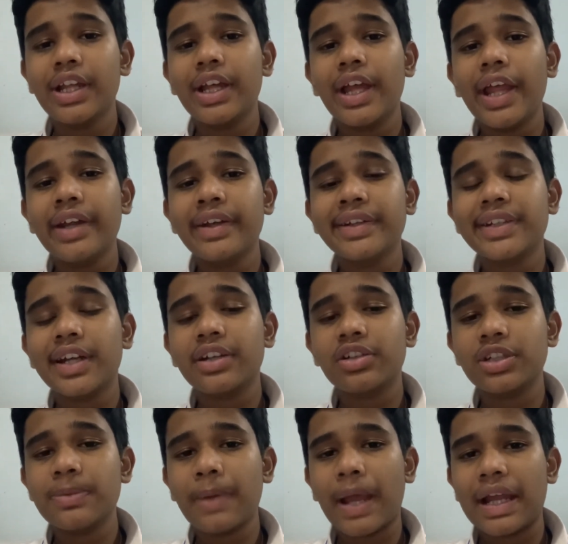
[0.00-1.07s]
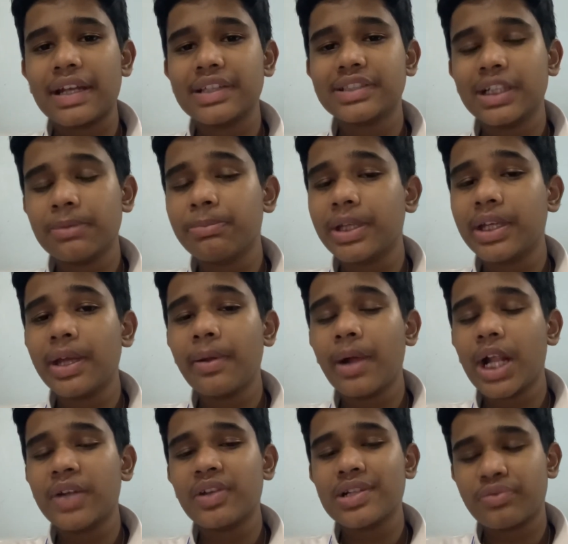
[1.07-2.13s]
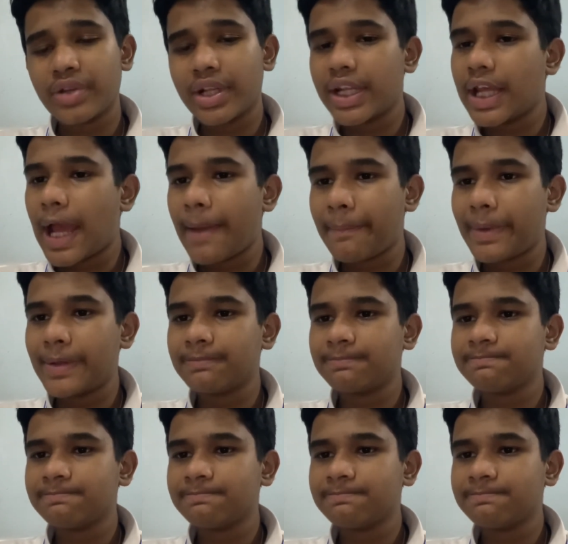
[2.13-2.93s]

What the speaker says: and returned to the palace and was very happy.